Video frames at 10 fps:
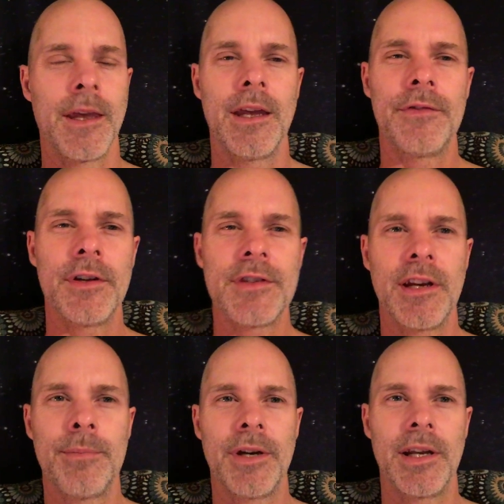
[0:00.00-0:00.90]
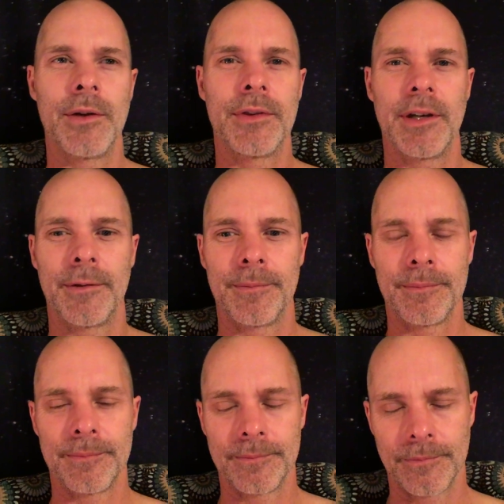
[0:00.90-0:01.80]
If there's anybody out there,
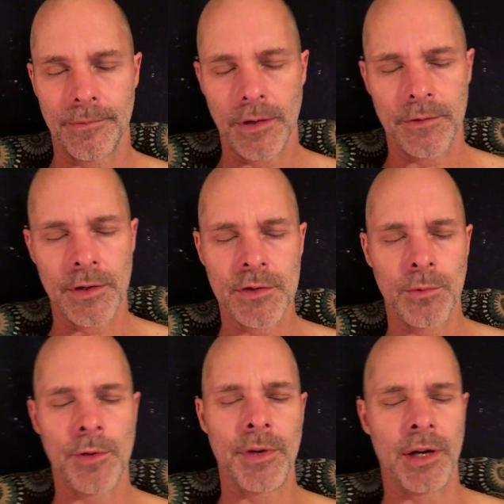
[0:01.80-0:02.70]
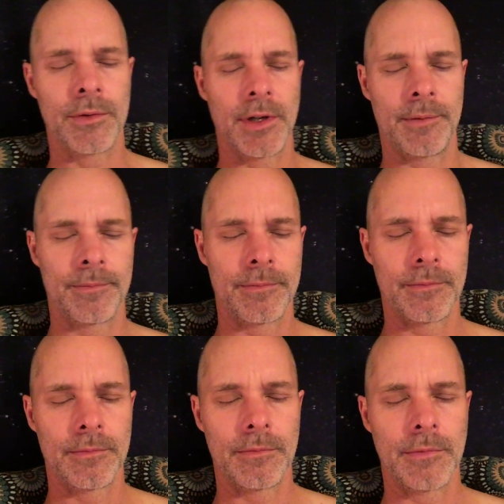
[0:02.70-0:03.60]
if there's a woman out there,
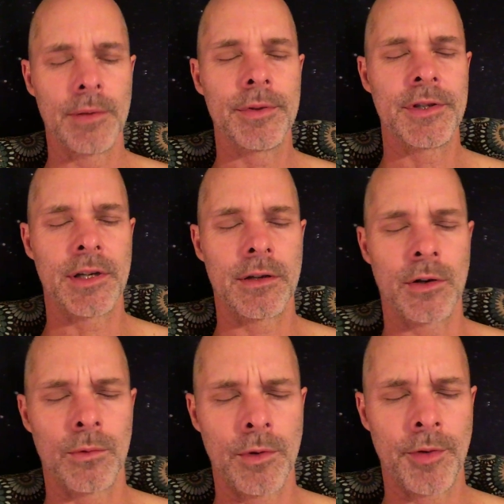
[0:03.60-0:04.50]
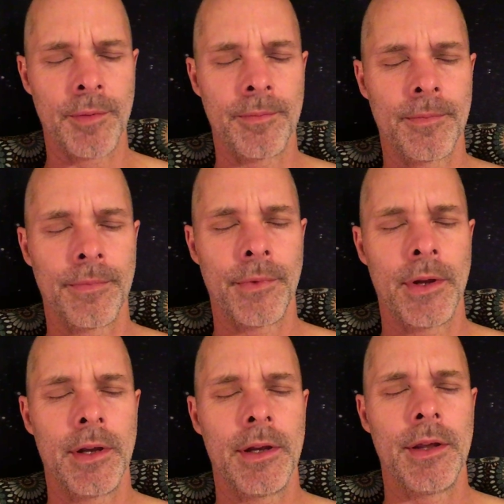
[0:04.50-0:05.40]
in particular, a woman,
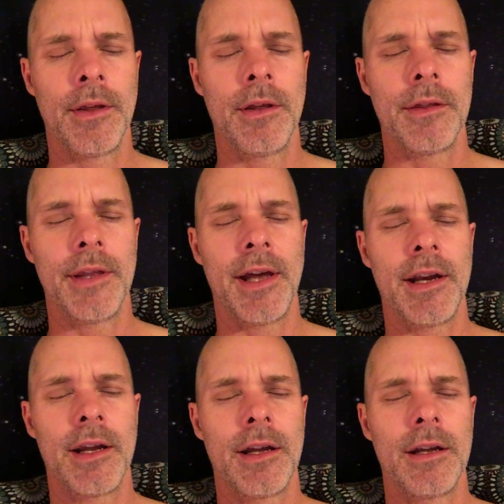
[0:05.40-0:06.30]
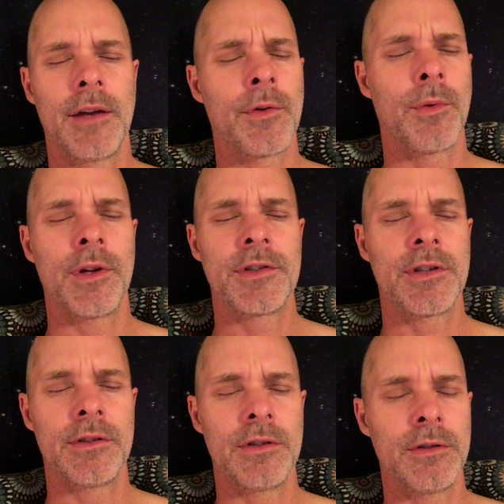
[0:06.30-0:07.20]
that ever wants
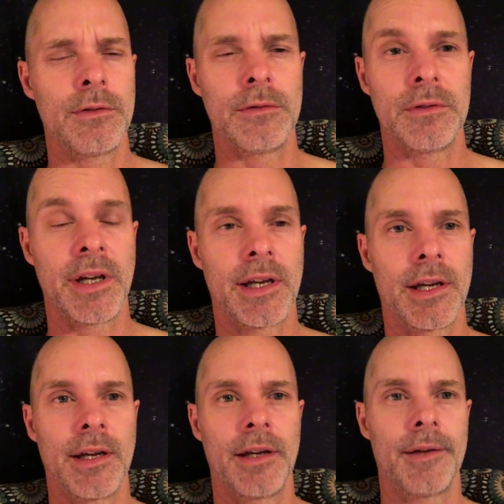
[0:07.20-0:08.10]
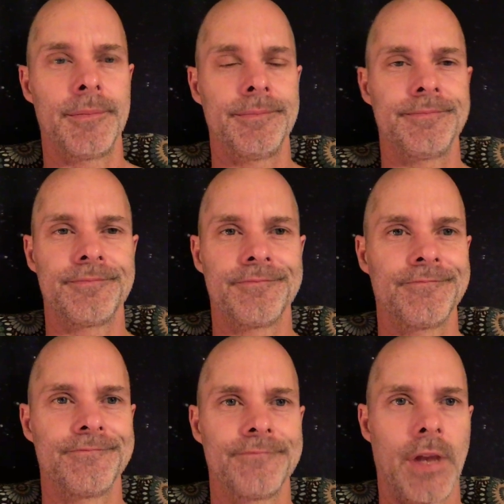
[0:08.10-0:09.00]
to do like an
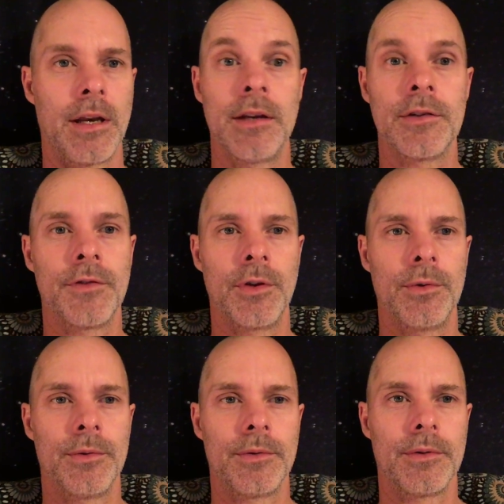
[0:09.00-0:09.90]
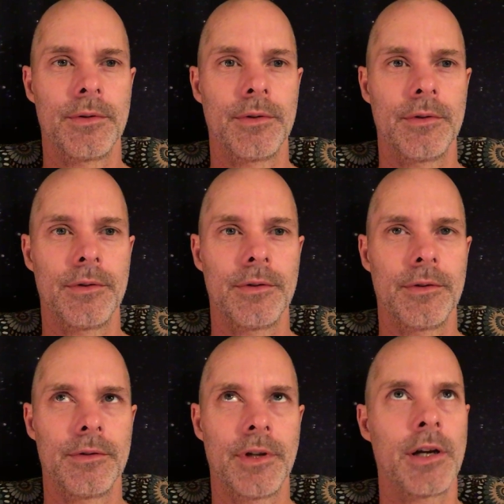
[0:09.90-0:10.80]
interview,
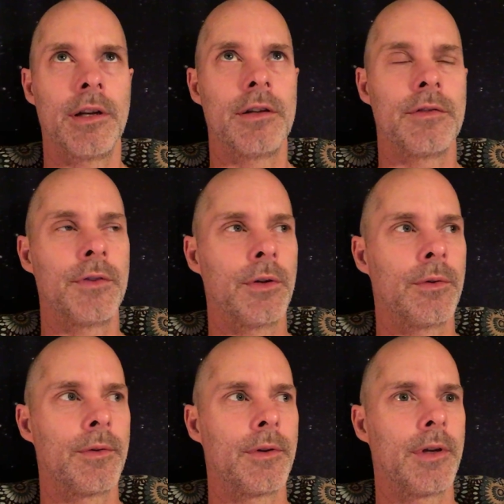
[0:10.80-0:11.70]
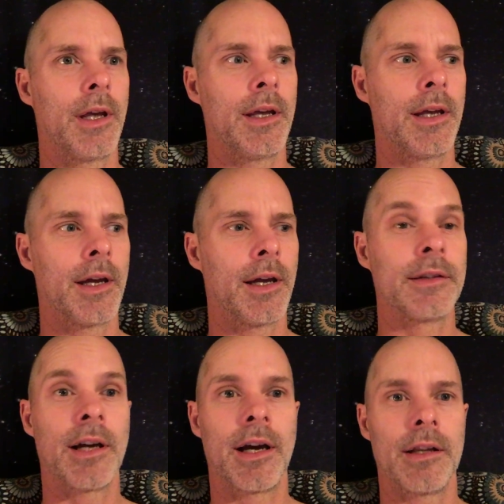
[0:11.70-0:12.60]
not an interview, a
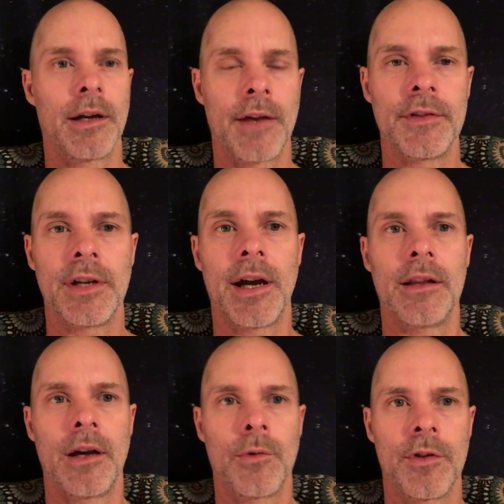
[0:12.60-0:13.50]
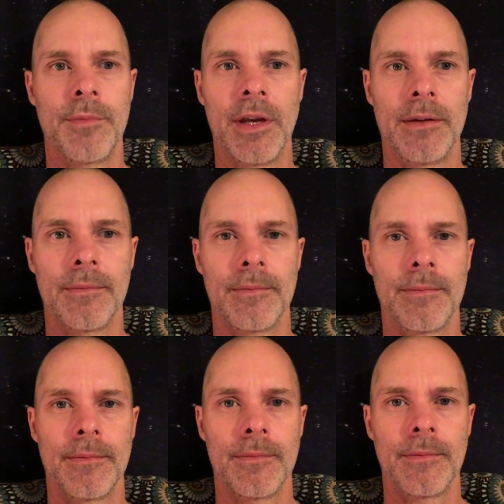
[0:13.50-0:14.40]
dialogue, have a dialogue with me
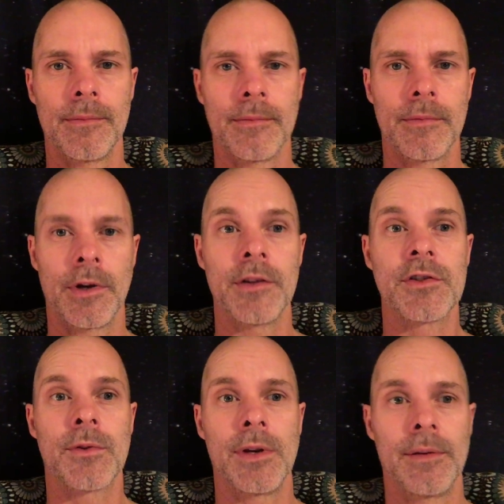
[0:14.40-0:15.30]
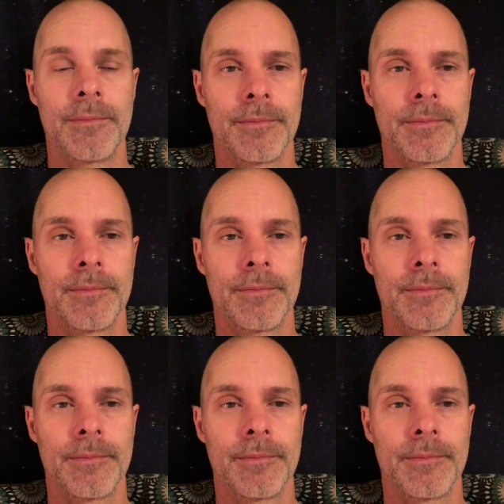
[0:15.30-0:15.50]
on screen,